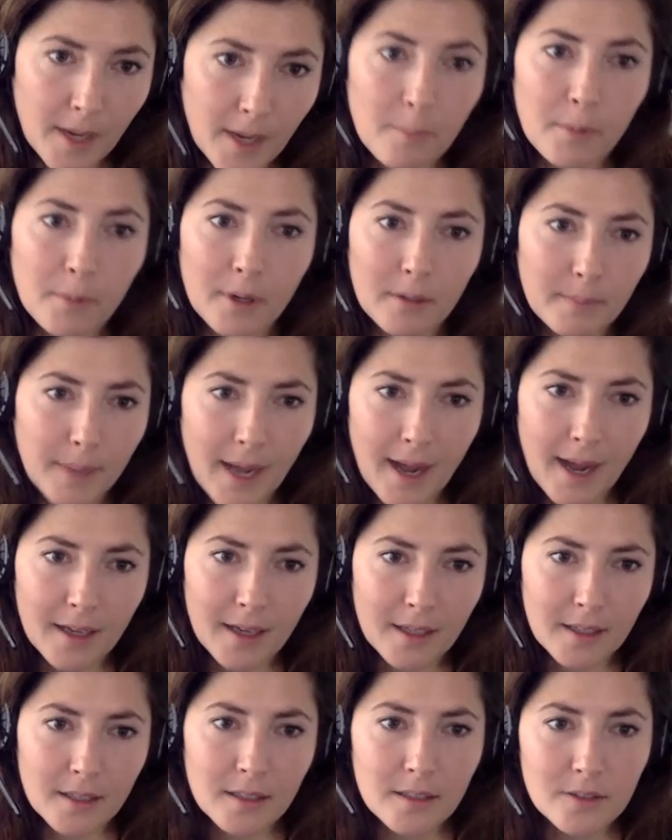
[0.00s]
upper
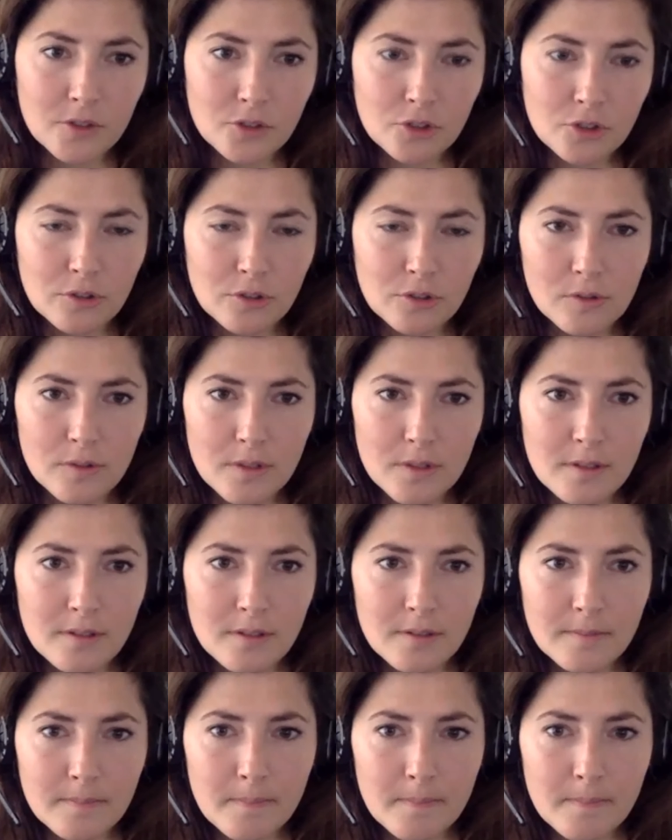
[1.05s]
back issues?